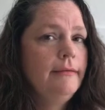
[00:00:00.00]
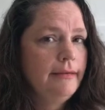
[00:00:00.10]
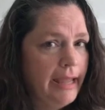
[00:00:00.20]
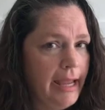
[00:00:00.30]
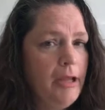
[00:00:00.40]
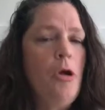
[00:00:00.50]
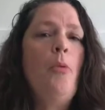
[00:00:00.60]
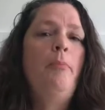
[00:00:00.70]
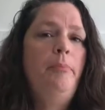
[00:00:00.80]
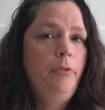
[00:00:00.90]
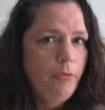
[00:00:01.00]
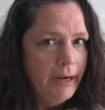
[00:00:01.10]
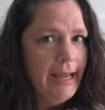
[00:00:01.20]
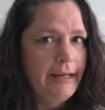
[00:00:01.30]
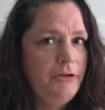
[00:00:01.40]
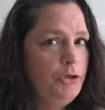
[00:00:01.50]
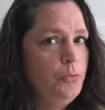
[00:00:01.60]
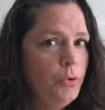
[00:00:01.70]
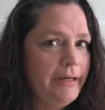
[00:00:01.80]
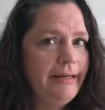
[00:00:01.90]
Okay, granted, you
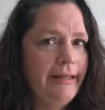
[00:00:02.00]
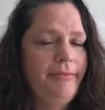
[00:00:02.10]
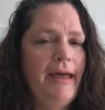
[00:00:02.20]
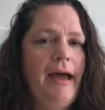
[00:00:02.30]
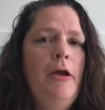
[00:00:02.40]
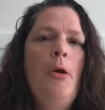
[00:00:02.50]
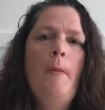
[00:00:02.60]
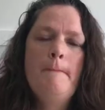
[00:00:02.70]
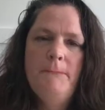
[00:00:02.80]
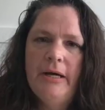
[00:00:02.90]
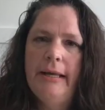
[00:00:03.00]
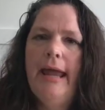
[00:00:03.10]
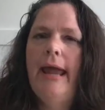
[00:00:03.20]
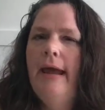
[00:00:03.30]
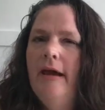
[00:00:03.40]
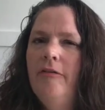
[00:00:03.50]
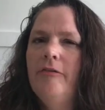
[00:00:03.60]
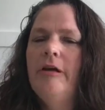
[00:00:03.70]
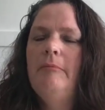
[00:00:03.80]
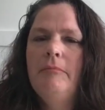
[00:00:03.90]
wouldn't get that, but
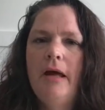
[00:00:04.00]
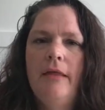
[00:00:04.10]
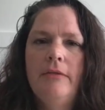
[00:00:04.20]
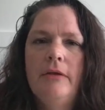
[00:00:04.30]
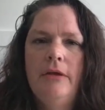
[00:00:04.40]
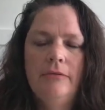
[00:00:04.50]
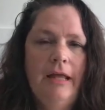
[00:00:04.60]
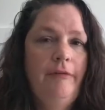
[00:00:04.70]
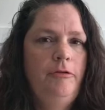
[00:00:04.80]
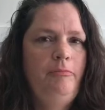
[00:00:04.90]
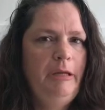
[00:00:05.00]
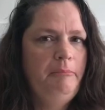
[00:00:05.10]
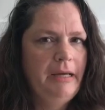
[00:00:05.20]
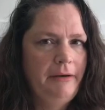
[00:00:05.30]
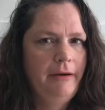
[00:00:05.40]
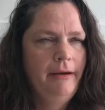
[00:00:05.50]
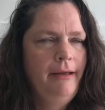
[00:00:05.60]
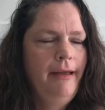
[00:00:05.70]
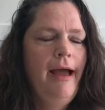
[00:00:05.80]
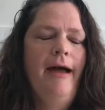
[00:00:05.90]
every month your life would be better.
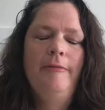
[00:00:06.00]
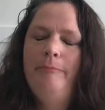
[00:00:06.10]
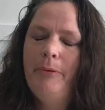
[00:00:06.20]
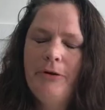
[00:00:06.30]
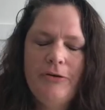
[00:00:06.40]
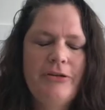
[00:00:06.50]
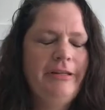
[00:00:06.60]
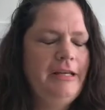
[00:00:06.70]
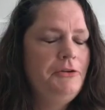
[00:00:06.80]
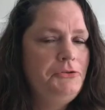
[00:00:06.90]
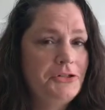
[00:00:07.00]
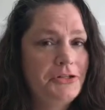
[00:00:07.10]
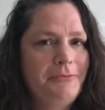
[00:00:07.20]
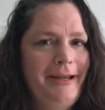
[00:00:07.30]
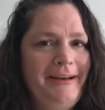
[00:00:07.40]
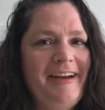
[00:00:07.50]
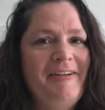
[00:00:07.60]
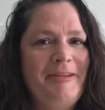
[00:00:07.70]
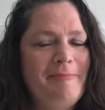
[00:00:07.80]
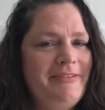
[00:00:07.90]
Personally, just right
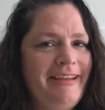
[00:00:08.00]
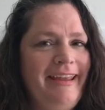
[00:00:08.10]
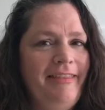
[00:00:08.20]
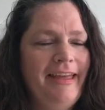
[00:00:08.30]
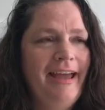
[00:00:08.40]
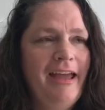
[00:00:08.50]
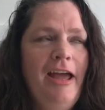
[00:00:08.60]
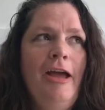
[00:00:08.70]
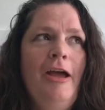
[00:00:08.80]
now as I'm saying that,